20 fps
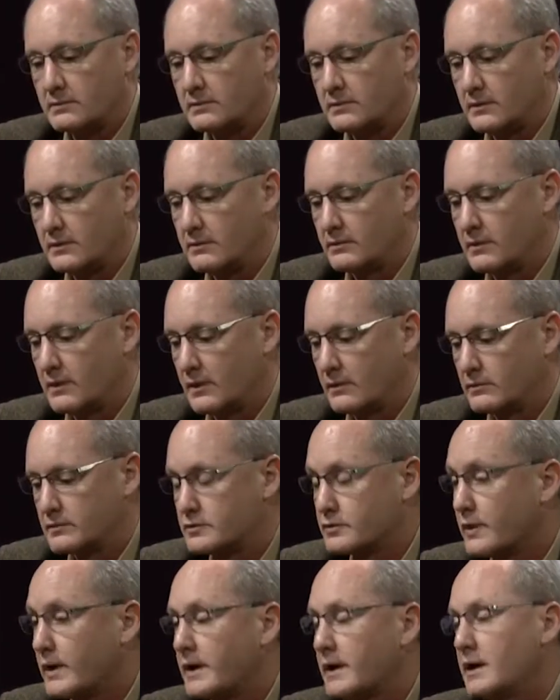you know,
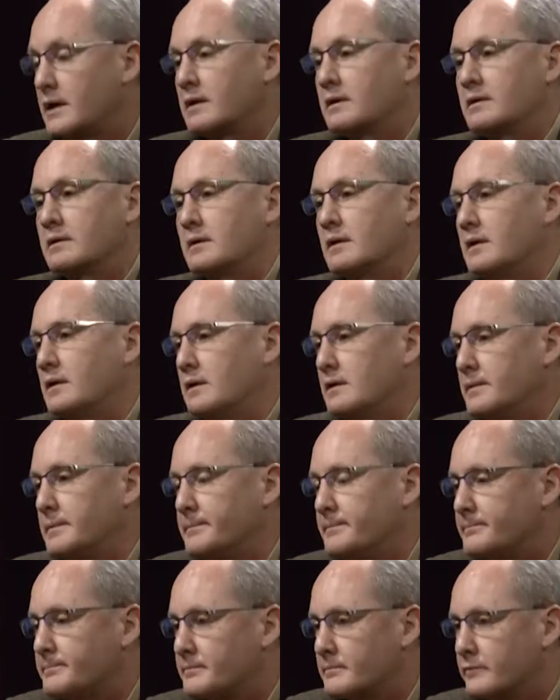training
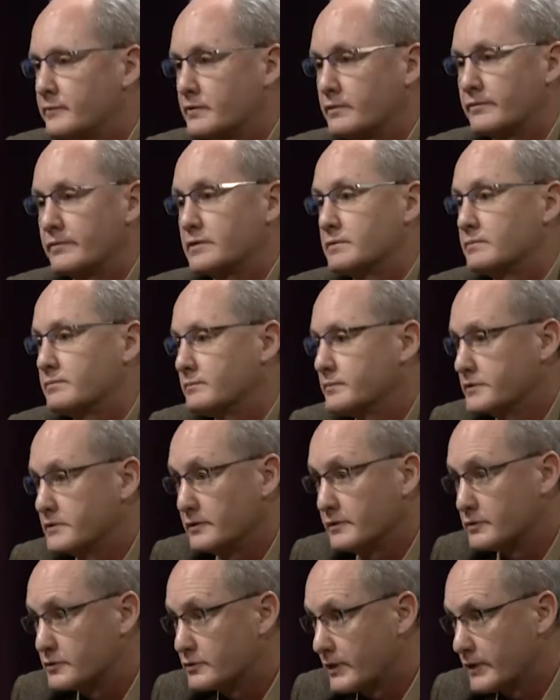for
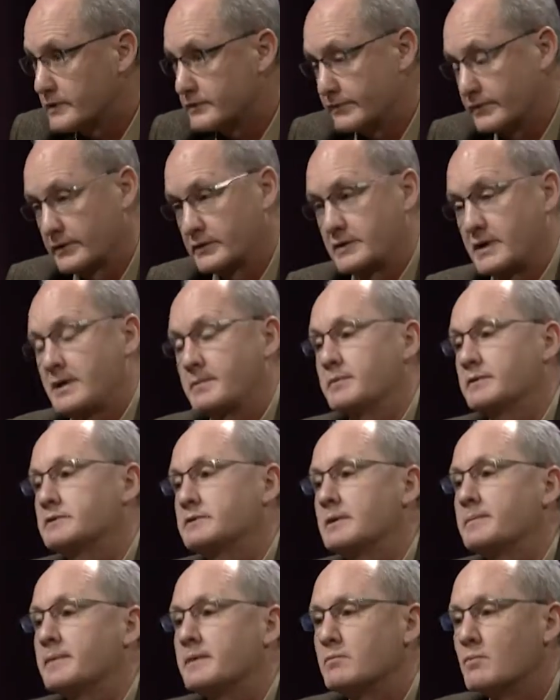skilled trades, for example,
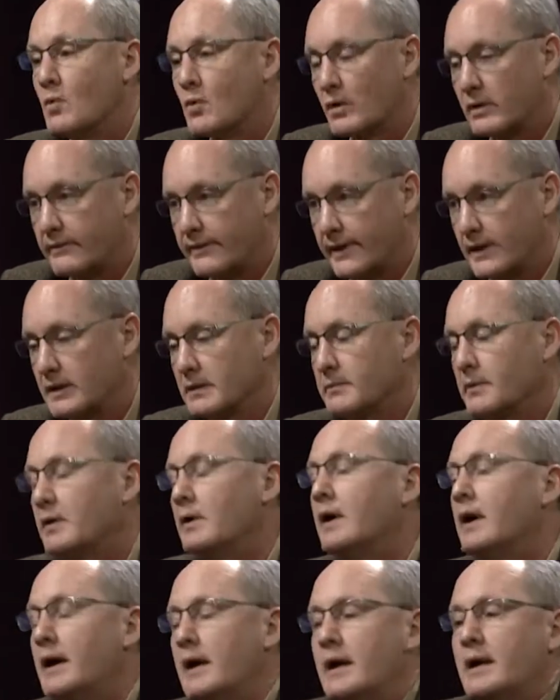something more available.
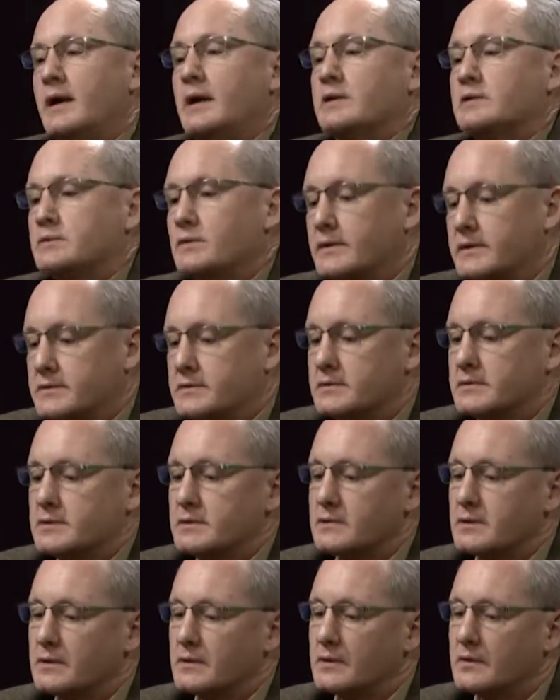So let's,
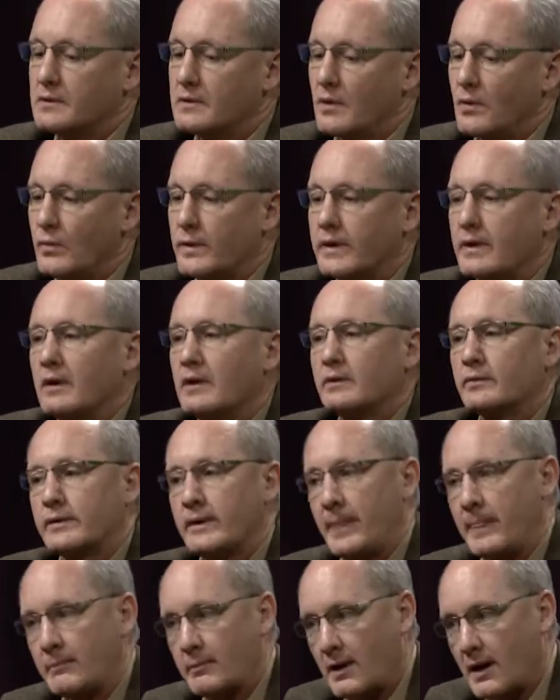you know, we can all agree
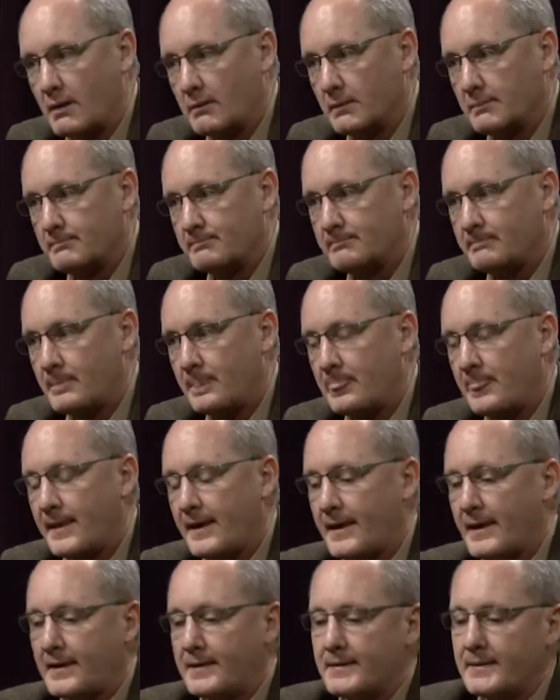on the problem,
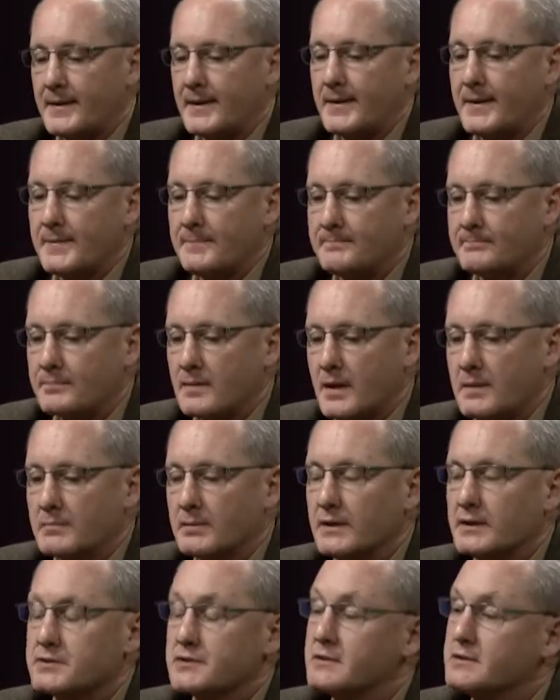and
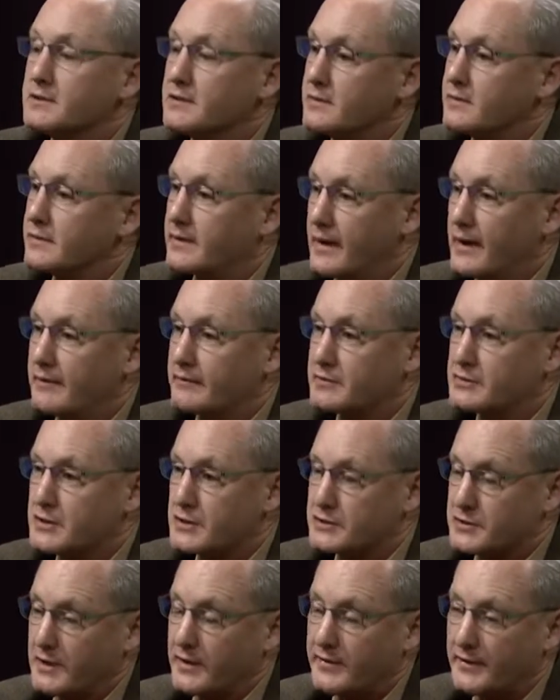but let's continue the
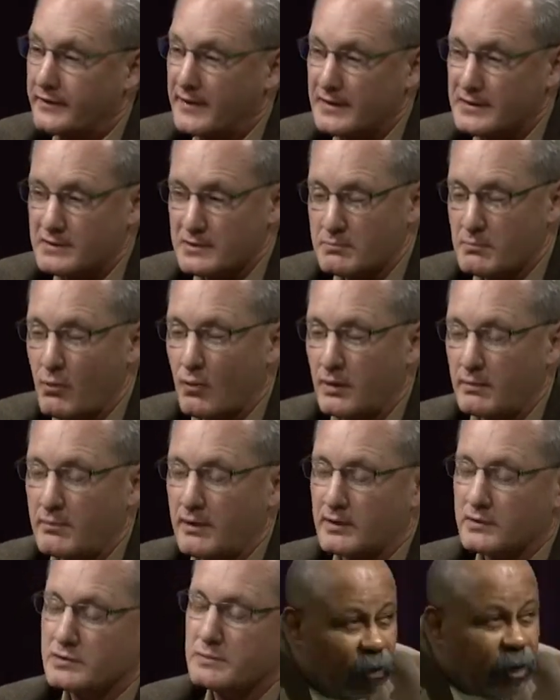conversation. I think that's the important
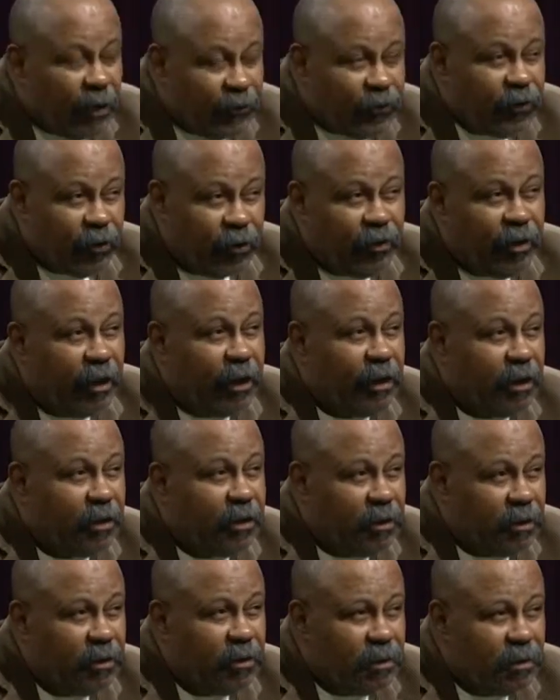part. So
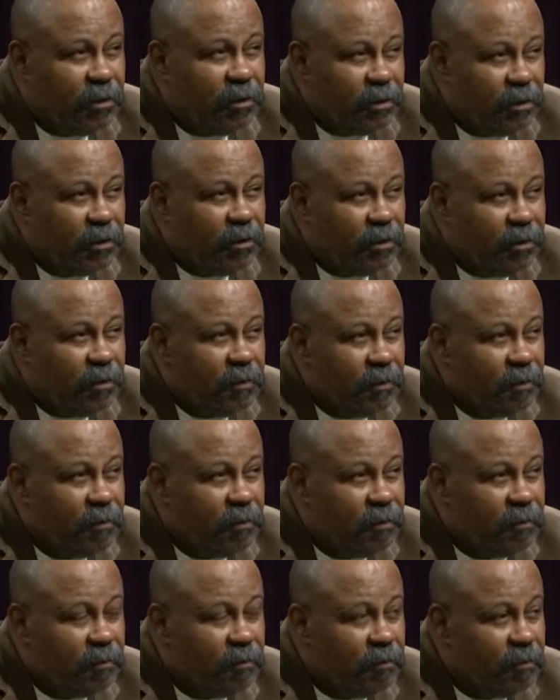so you know,
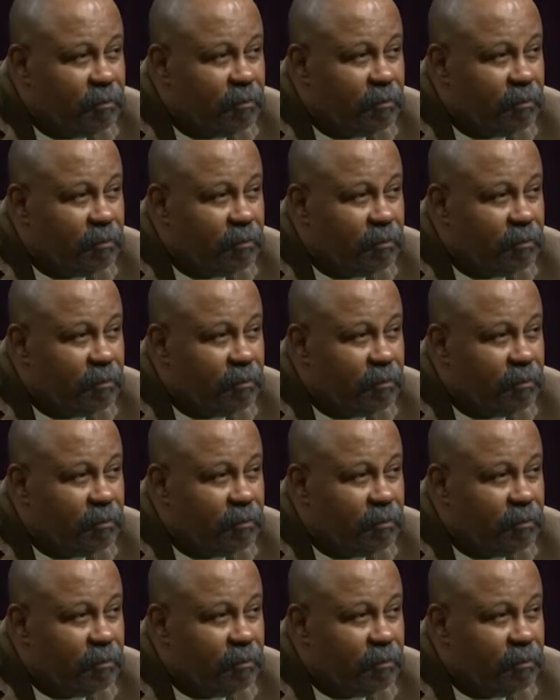in listening,